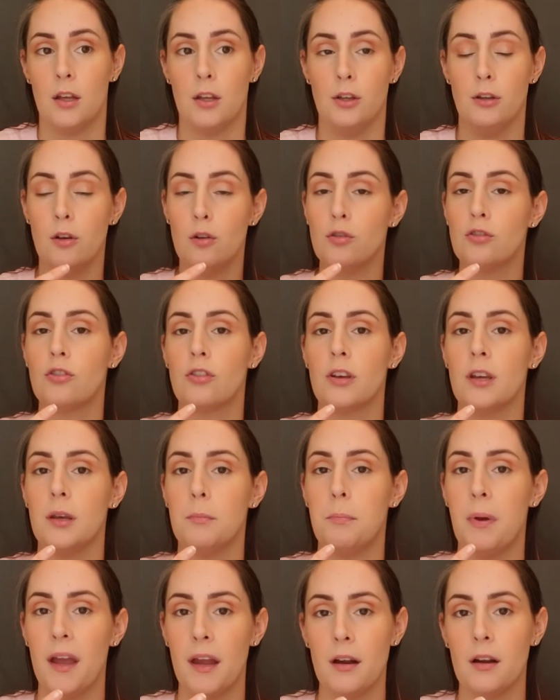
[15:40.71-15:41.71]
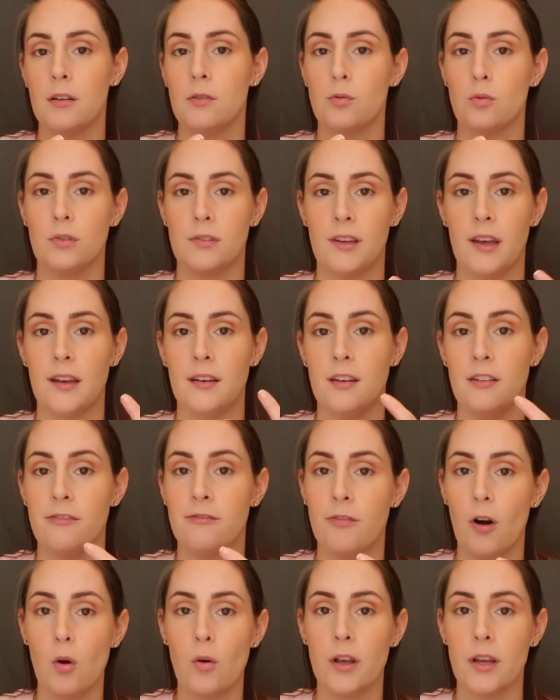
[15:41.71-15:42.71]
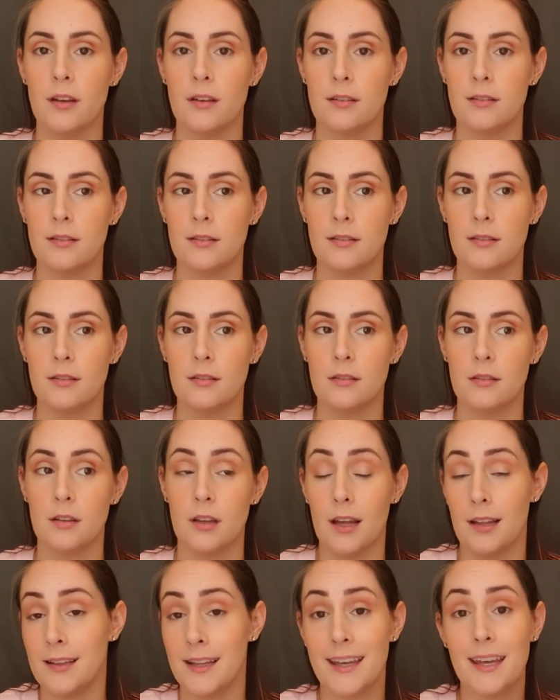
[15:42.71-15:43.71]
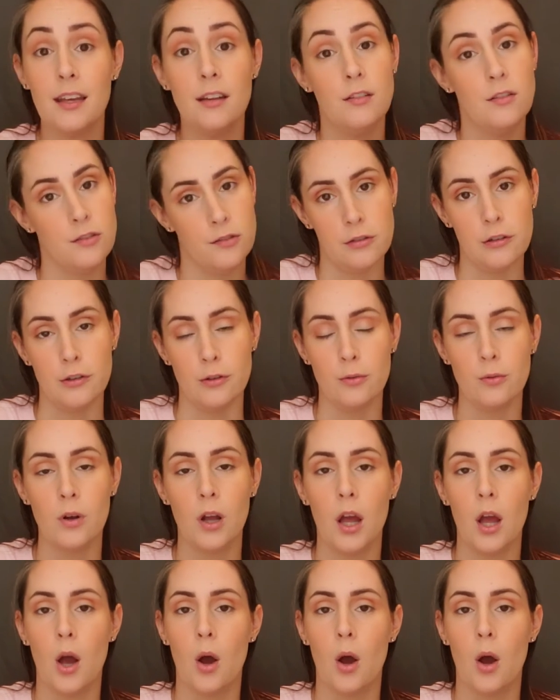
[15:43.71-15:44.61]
usually parents will tend to focus, and the kids too,